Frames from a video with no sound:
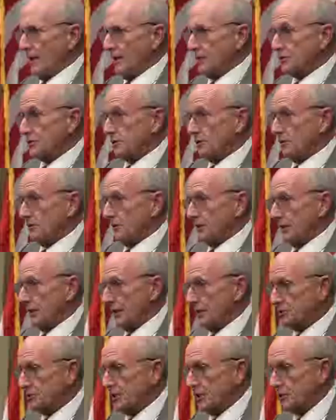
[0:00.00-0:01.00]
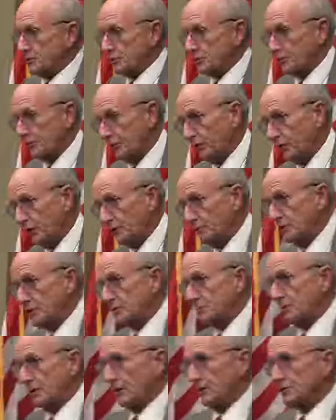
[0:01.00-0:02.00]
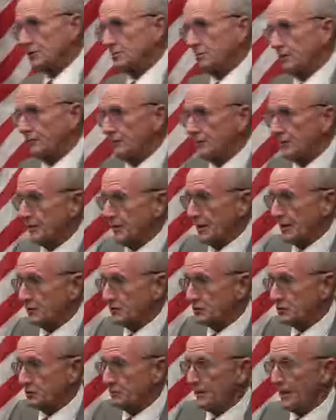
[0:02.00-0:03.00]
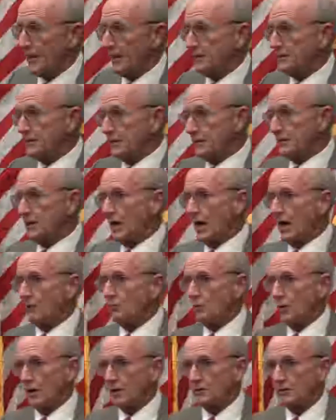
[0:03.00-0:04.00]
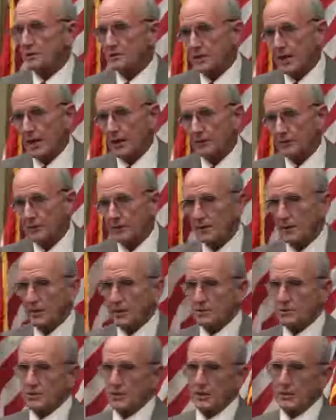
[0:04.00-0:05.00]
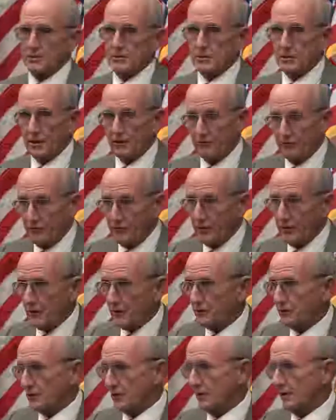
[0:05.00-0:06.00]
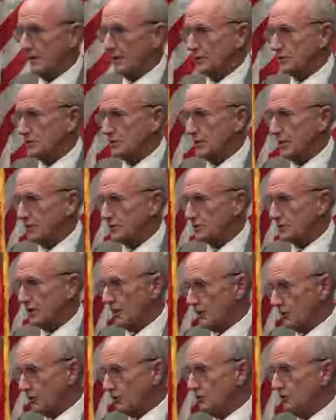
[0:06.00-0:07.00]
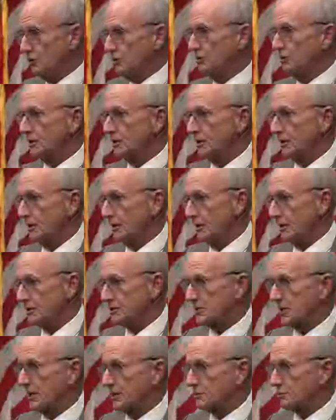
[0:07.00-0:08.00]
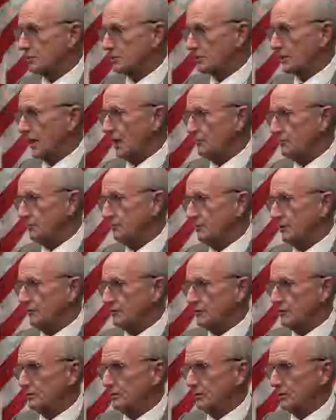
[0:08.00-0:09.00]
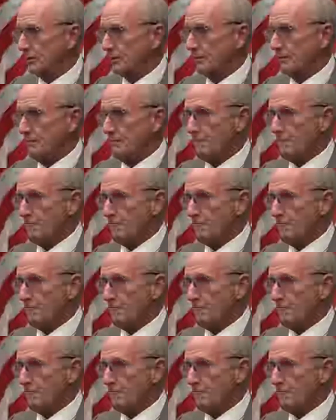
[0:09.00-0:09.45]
And so the United States was fully responsible for that. Japan did not want to attack the United States. They feared the United States. They knew what the United States was capable of doing.